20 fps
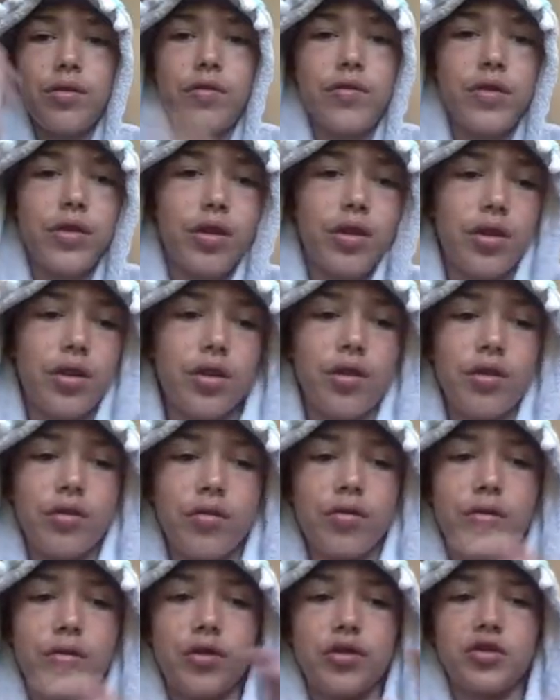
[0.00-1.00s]
for
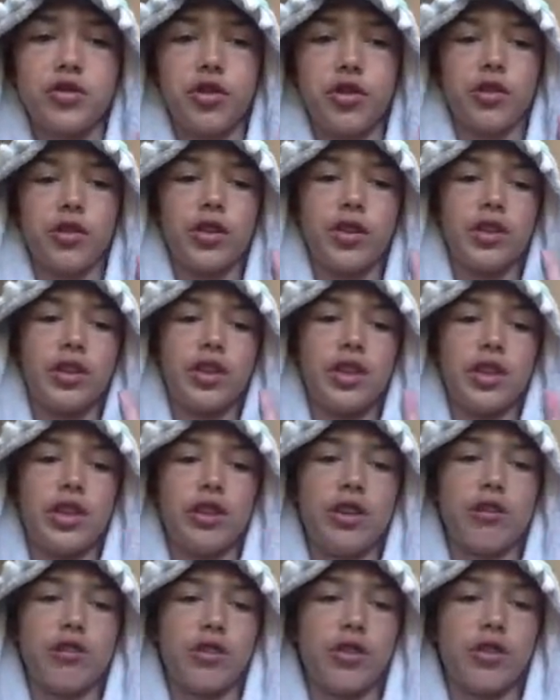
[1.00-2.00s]
starting
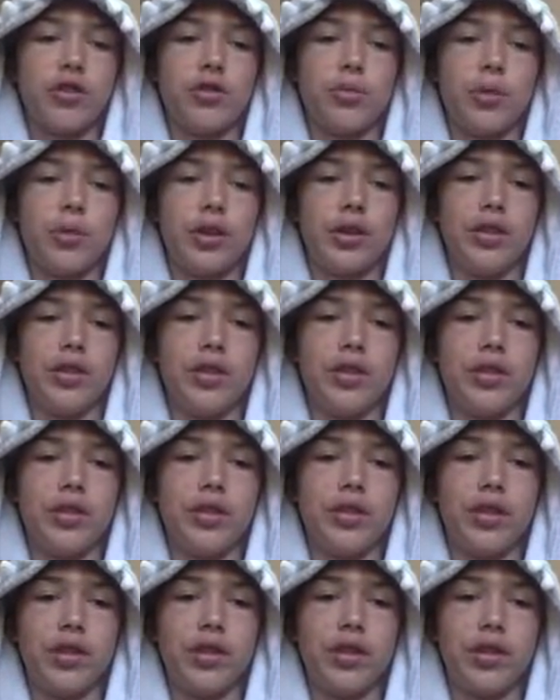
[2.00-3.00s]
here is when
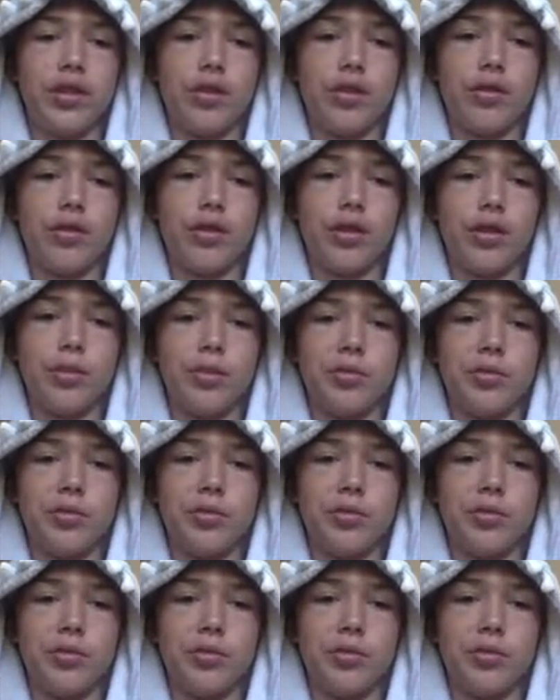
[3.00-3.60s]
the it